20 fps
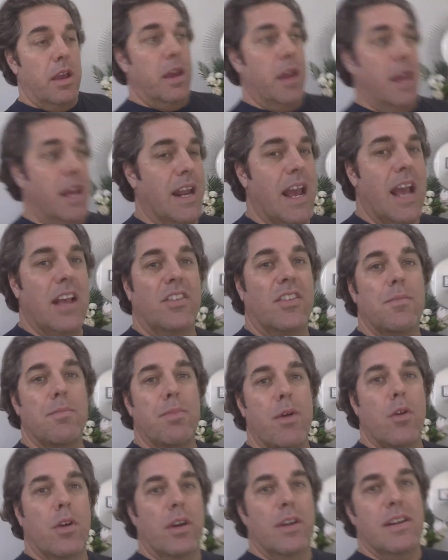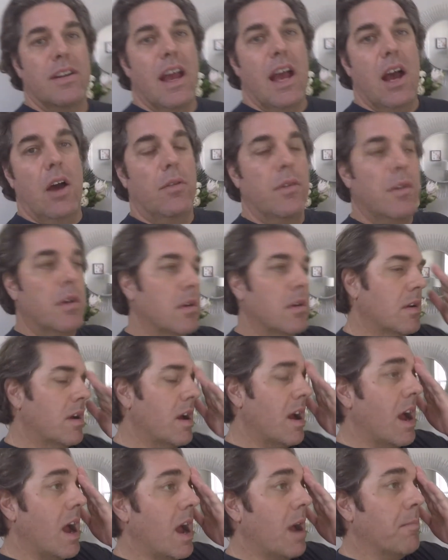It hasn't broken down.
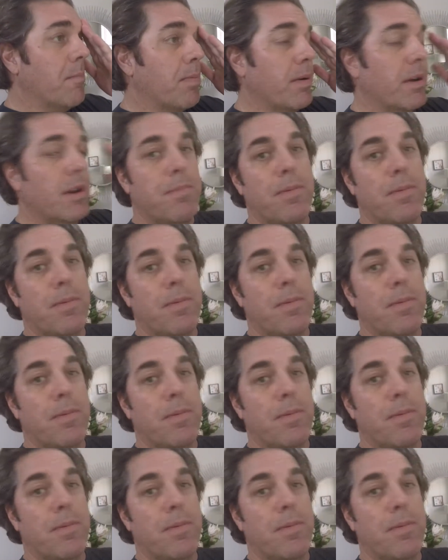I'm pretty